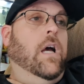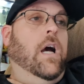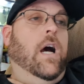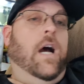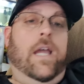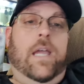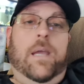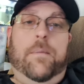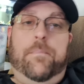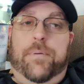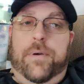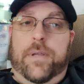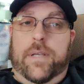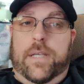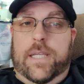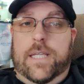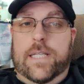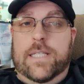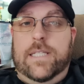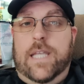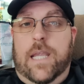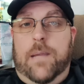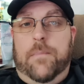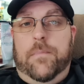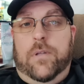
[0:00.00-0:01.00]
I am putting
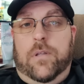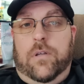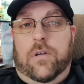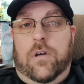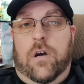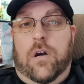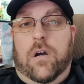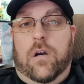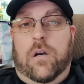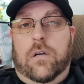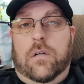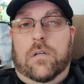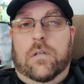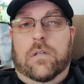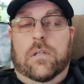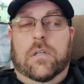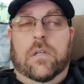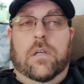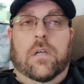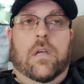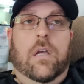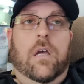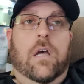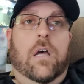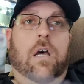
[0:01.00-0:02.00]
his name on the car
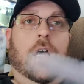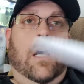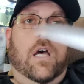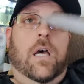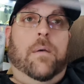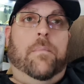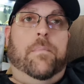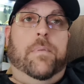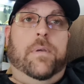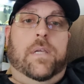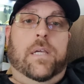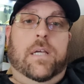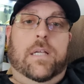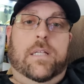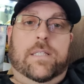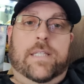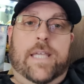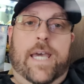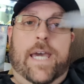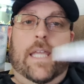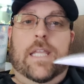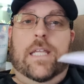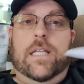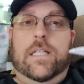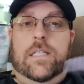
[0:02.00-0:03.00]
uh, because
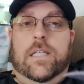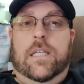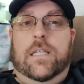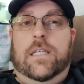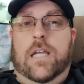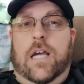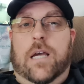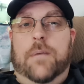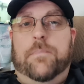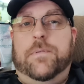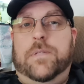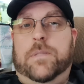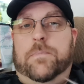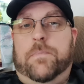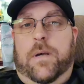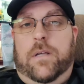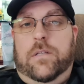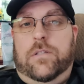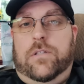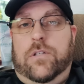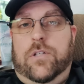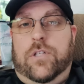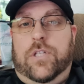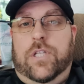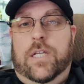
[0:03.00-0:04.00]
that is a type of
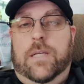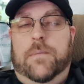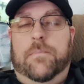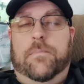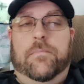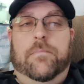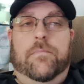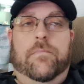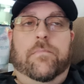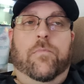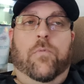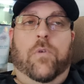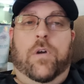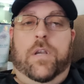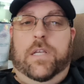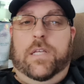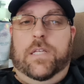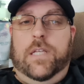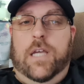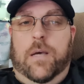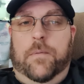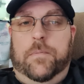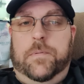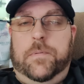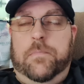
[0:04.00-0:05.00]
sponsorship, what he
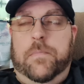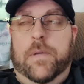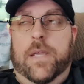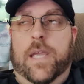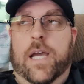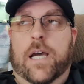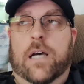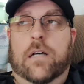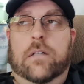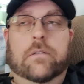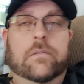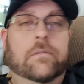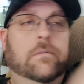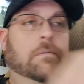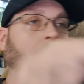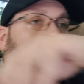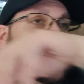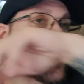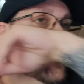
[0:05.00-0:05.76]
helps me out.